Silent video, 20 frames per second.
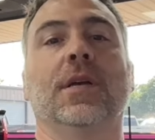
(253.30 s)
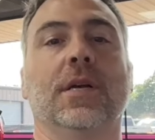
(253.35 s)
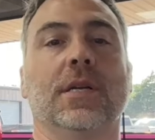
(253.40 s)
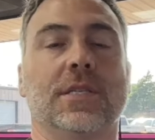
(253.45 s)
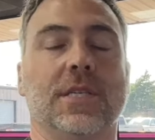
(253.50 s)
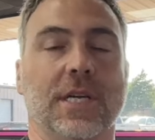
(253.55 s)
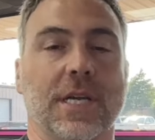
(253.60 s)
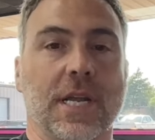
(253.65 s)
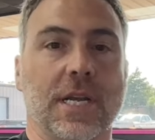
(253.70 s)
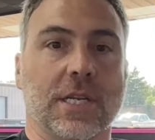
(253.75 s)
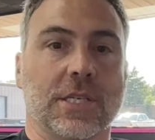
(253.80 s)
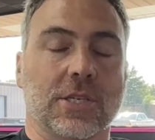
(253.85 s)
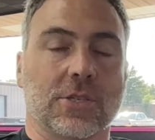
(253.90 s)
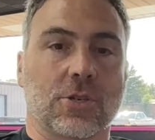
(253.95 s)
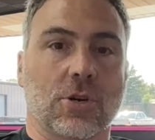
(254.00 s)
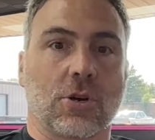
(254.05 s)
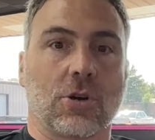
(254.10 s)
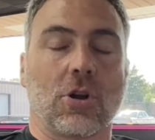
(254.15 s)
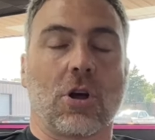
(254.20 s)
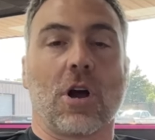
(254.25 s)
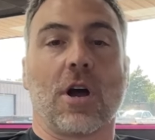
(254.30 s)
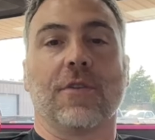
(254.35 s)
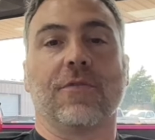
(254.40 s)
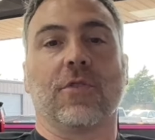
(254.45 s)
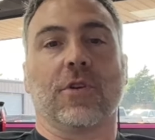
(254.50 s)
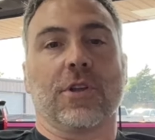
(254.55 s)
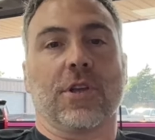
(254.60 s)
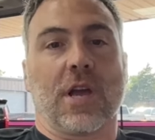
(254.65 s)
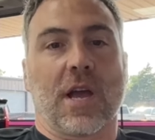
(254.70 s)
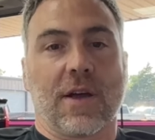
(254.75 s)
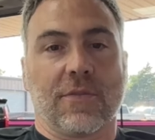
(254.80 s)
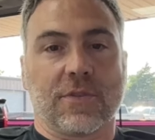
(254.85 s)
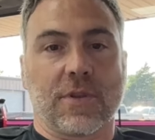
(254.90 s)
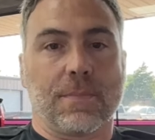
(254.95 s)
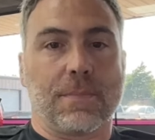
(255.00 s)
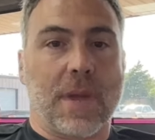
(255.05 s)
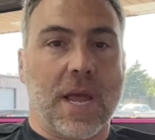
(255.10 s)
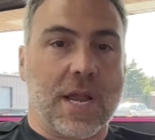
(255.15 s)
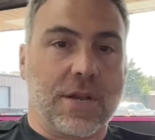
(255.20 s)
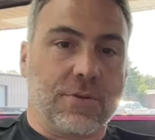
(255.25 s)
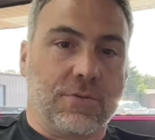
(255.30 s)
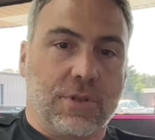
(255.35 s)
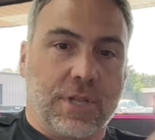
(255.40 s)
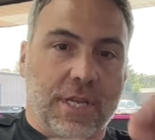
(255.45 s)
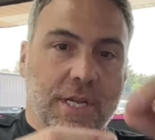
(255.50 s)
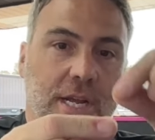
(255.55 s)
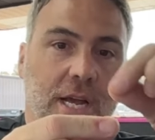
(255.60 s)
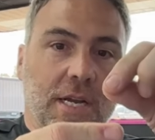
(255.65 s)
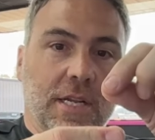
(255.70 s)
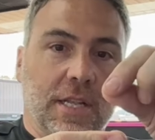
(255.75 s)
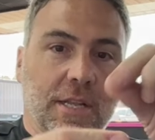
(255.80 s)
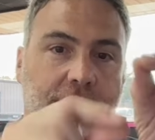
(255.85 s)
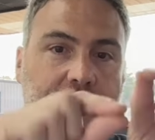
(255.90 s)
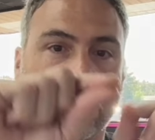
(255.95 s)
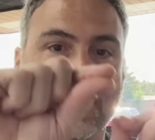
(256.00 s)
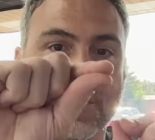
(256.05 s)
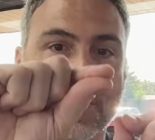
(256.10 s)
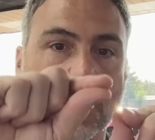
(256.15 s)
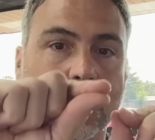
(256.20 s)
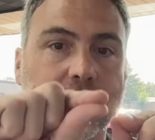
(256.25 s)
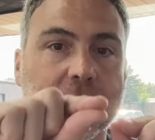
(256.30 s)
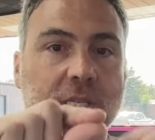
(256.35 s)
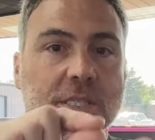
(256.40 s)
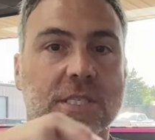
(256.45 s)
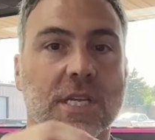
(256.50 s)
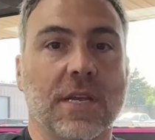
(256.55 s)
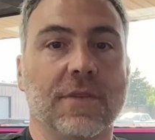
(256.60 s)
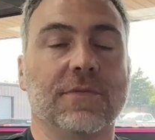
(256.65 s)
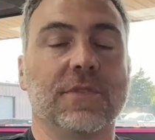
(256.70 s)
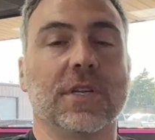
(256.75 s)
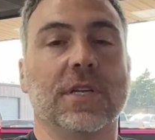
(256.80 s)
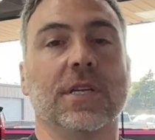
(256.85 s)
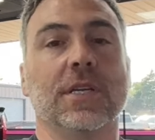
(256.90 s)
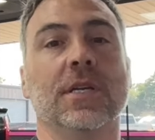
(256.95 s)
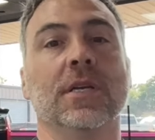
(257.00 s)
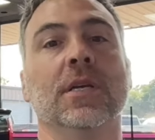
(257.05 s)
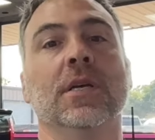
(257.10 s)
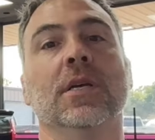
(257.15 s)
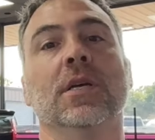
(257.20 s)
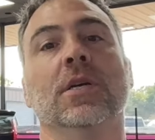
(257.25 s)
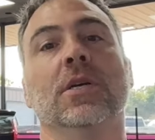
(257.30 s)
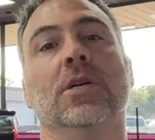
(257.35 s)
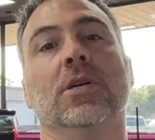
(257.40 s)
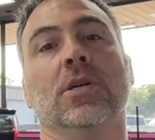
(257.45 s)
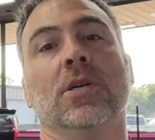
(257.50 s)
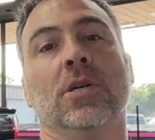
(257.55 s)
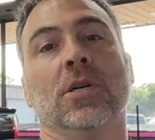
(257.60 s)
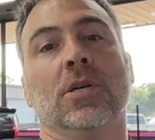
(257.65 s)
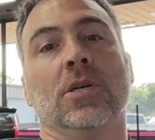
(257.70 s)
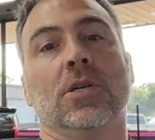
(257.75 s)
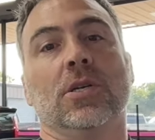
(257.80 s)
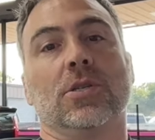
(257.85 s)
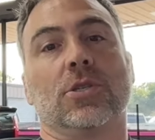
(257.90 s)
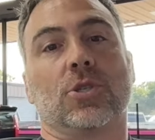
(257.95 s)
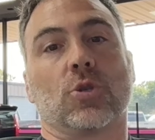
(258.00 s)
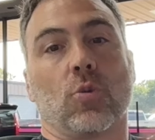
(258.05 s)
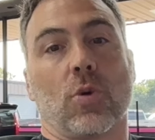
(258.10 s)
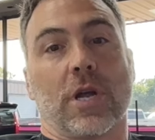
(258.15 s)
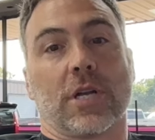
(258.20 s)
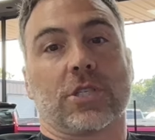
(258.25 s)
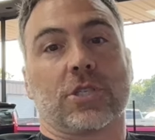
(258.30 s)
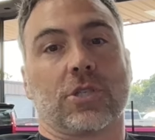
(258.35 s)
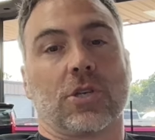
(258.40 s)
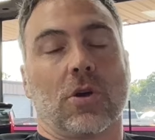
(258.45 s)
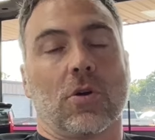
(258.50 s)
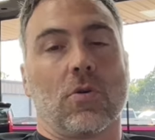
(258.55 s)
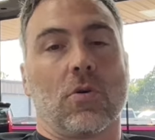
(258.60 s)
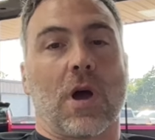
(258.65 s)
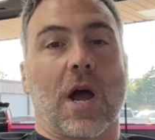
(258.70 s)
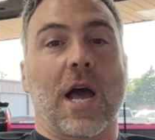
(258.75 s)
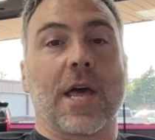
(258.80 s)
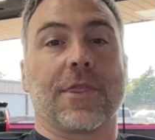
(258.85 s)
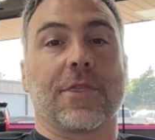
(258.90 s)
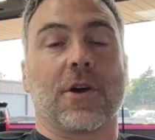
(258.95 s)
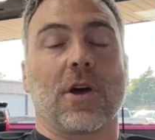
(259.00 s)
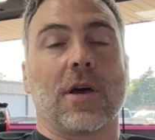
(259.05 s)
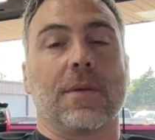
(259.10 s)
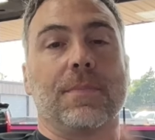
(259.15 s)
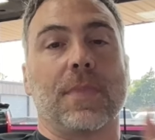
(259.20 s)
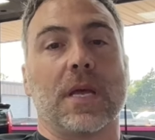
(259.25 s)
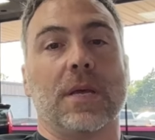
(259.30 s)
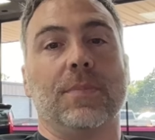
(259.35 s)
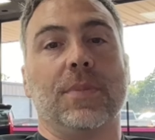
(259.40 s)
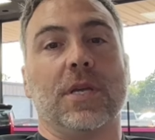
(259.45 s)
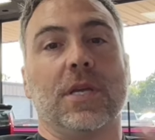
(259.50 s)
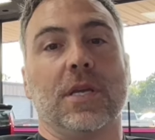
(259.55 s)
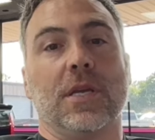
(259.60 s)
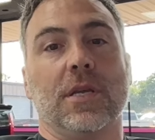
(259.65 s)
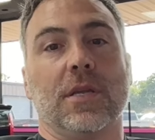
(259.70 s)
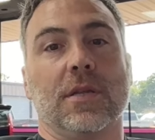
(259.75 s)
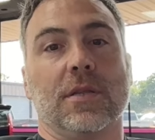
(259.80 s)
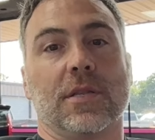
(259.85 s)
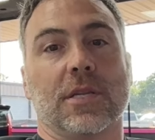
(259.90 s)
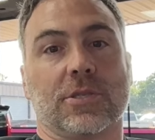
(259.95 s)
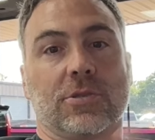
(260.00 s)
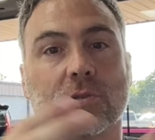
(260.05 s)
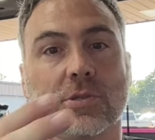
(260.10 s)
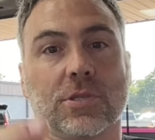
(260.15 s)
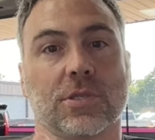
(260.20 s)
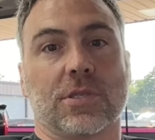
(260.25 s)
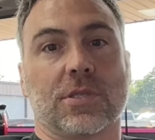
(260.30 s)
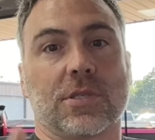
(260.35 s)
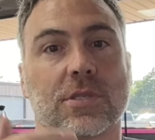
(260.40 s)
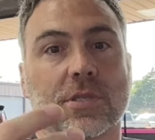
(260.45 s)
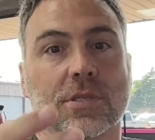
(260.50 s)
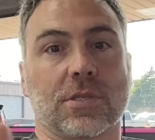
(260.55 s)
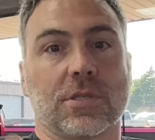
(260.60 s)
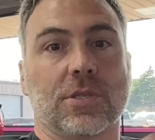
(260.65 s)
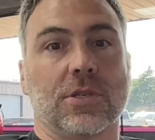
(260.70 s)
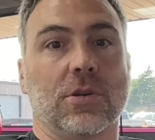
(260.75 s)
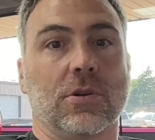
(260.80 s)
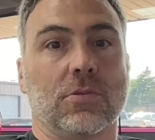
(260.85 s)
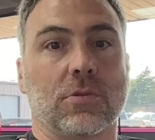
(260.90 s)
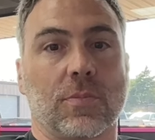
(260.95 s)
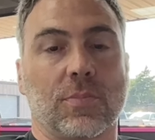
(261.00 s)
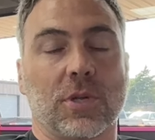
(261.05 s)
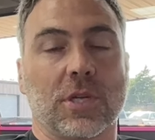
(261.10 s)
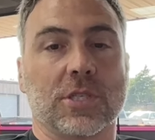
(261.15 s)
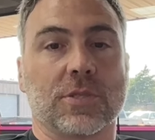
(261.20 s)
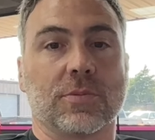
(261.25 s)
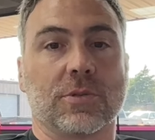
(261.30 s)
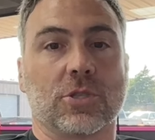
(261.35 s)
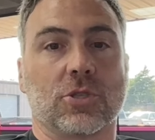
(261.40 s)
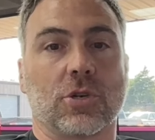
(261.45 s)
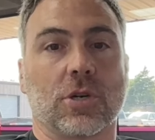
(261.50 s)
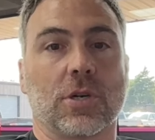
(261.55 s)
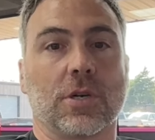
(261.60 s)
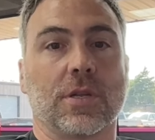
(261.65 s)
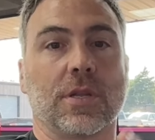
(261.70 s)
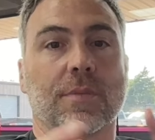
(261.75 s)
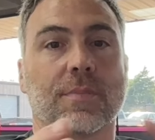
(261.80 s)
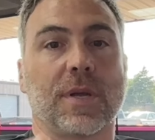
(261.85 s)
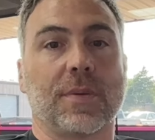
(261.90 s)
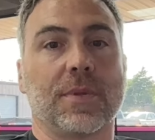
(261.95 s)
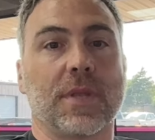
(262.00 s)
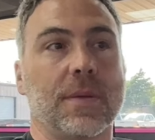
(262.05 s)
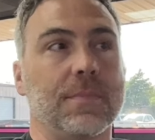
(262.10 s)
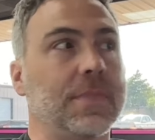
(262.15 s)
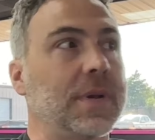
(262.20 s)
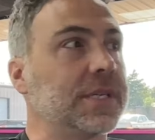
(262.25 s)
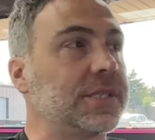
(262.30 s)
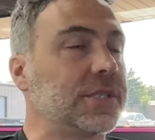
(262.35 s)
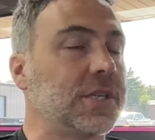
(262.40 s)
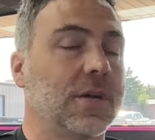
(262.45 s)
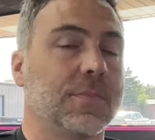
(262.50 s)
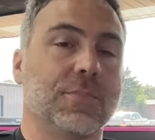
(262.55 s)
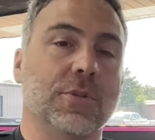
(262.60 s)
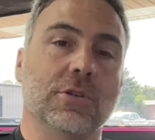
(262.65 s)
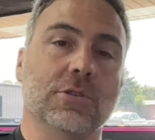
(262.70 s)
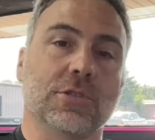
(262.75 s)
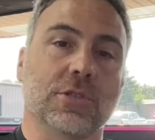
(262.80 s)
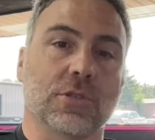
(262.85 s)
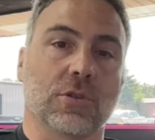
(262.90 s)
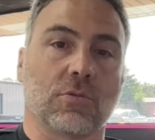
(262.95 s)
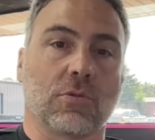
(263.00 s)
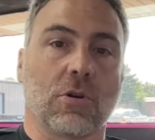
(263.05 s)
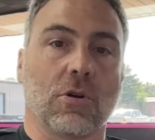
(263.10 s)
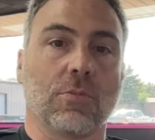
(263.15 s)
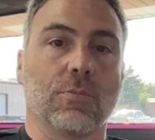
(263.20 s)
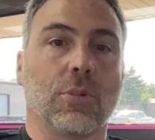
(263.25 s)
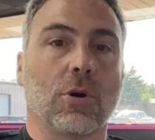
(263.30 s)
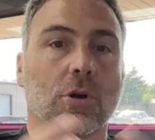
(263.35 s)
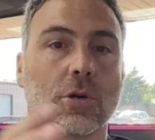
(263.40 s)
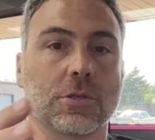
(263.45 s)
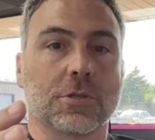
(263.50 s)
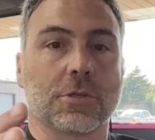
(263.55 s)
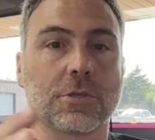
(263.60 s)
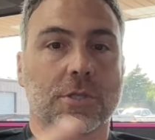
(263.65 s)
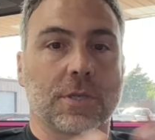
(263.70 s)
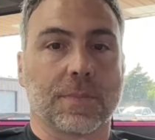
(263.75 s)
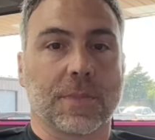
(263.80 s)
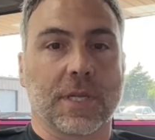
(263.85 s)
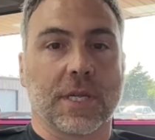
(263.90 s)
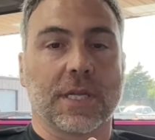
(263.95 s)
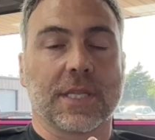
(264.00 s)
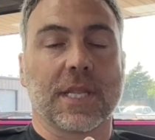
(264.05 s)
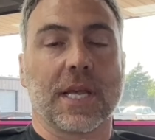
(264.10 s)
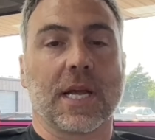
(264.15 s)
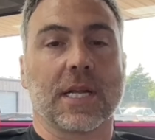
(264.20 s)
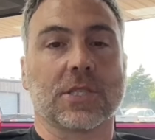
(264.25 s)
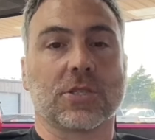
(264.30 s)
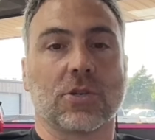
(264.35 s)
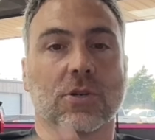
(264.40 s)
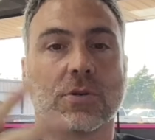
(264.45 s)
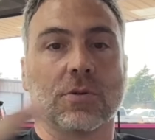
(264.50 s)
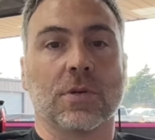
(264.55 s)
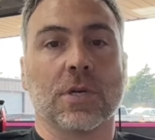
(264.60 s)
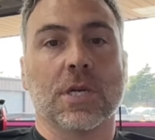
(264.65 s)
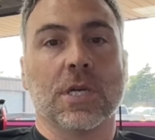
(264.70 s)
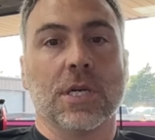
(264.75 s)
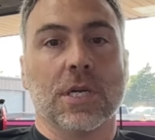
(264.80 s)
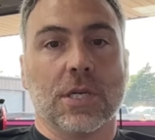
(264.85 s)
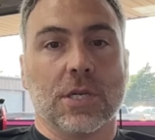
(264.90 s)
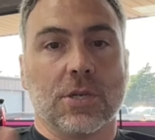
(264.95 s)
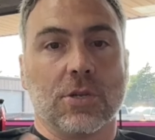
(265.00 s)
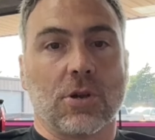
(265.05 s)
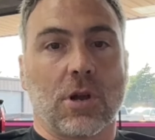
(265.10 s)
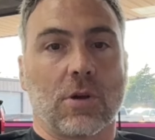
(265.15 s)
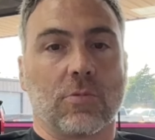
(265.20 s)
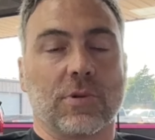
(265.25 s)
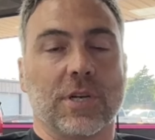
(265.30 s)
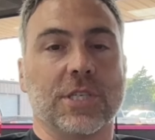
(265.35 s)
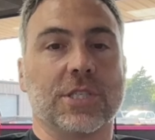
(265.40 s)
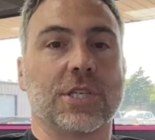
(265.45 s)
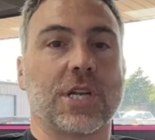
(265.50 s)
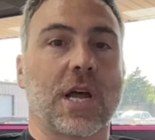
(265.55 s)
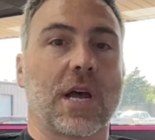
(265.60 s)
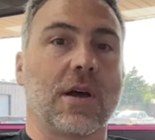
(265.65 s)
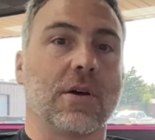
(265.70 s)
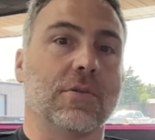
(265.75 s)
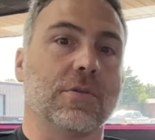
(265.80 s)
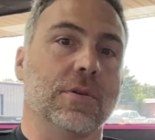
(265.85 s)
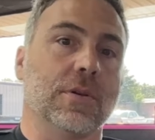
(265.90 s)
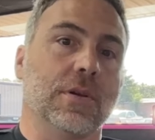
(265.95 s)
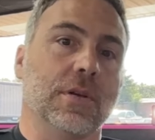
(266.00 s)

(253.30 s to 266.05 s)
to get it to turn off, or you have to manually kind of flip the safety switch. So I thought maybe this was a replacement trigger, that maybe they messed up using the wrong parts or something like that. So I reached out,